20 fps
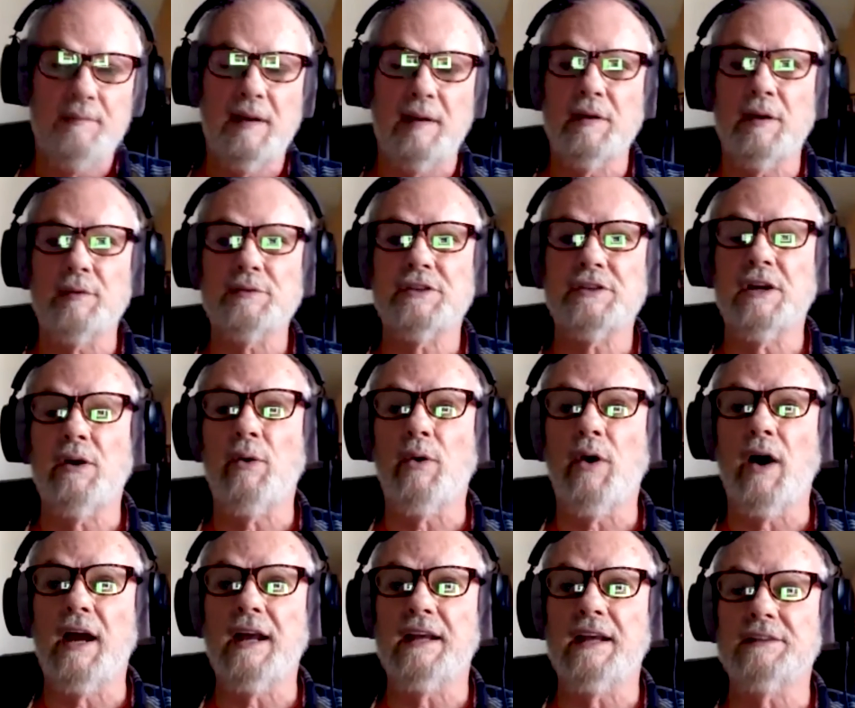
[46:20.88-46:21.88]
I remember I was in
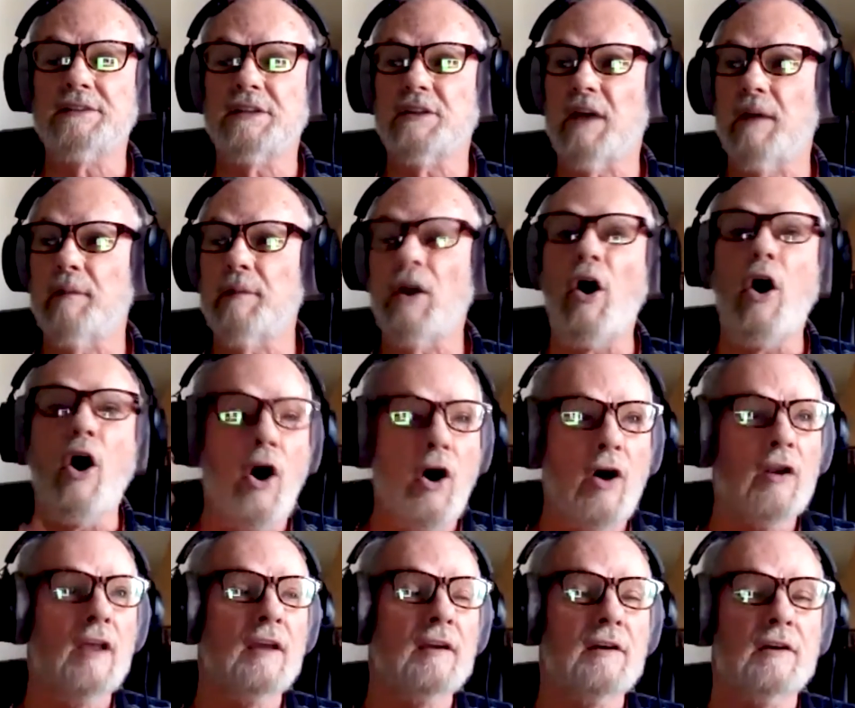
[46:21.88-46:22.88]
Hawaii at the time, and
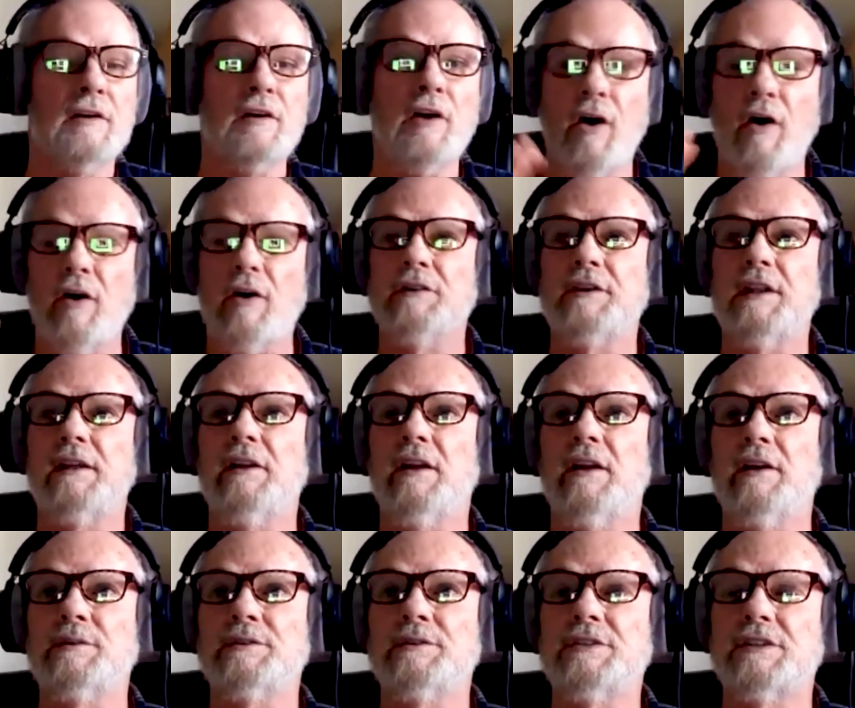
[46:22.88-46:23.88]
all I heard all day
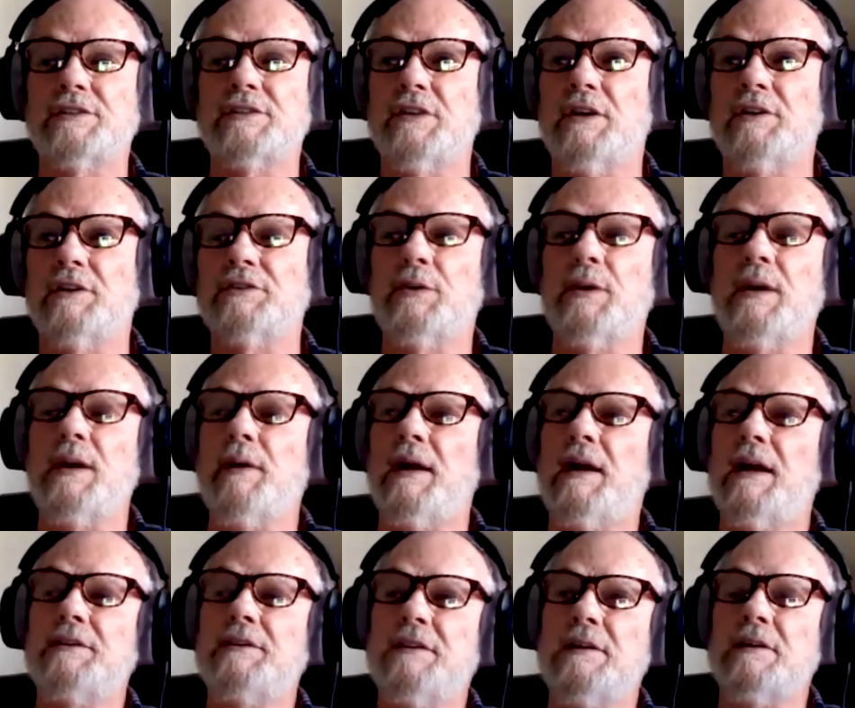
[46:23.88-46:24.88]
long was this song. So
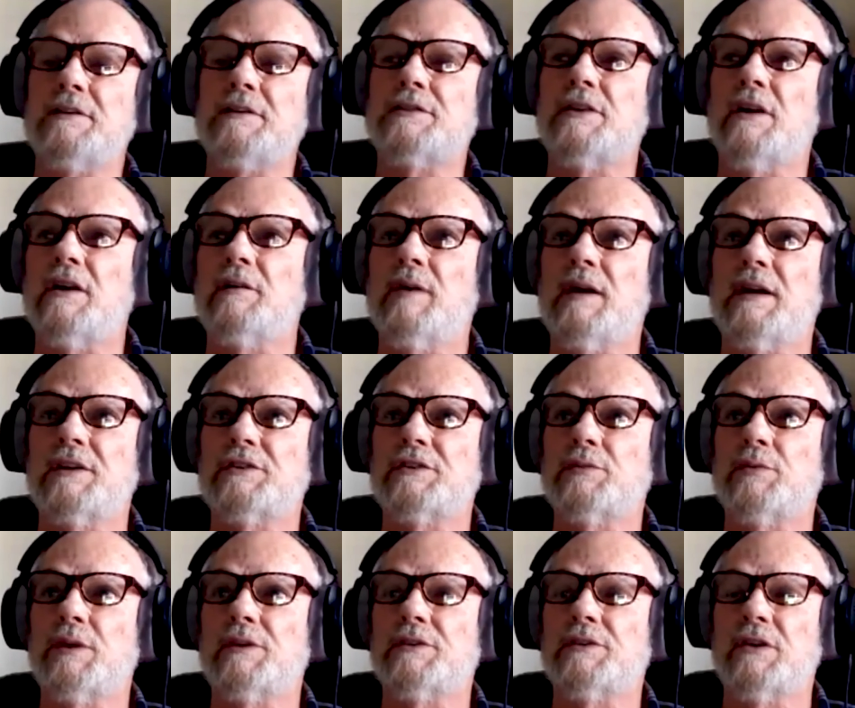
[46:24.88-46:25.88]
anyway, I did a songwriters
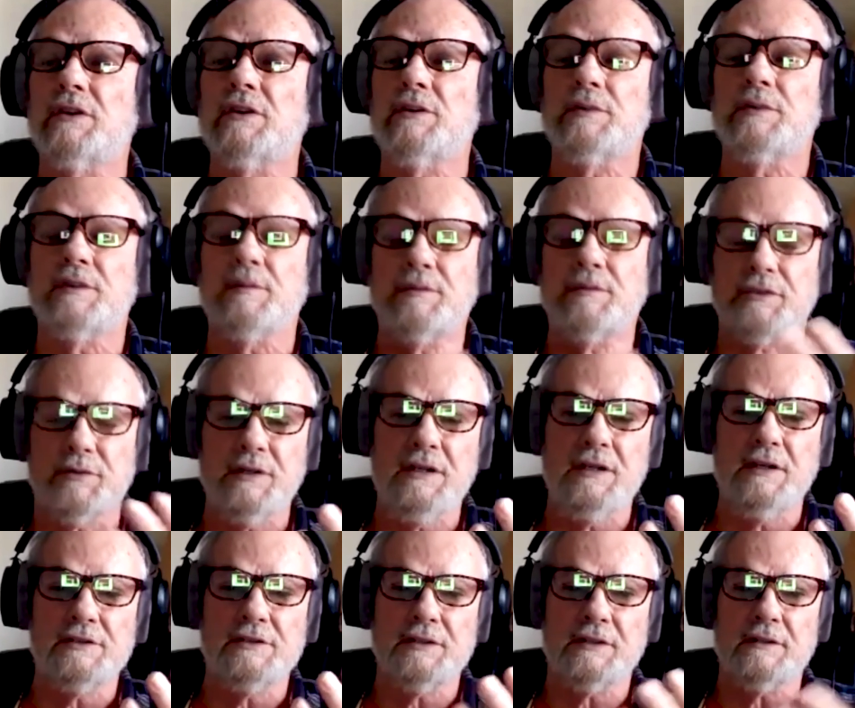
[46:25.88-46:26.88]
work circle with him three
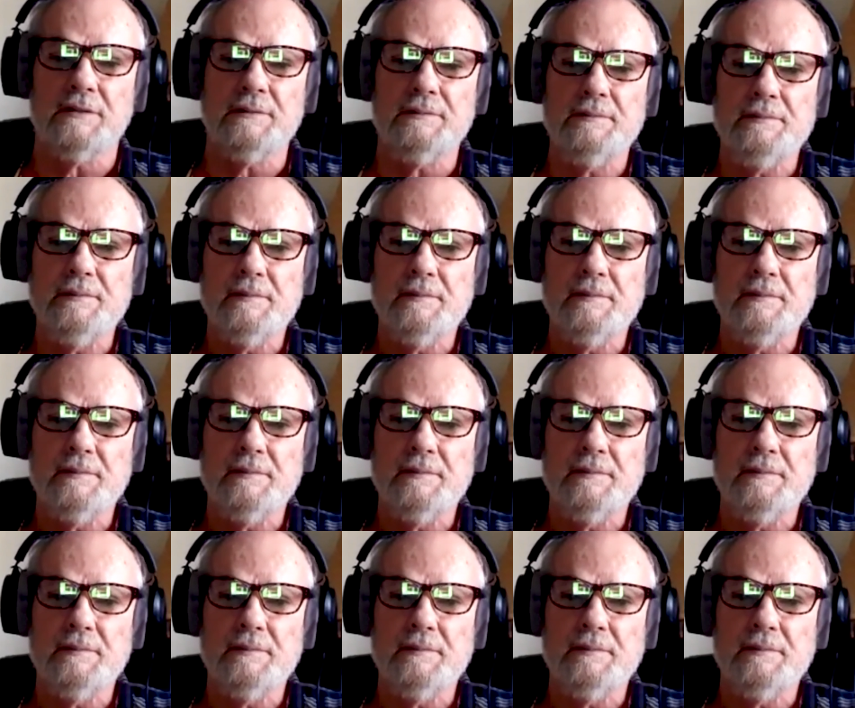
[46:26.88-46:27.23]
years ago,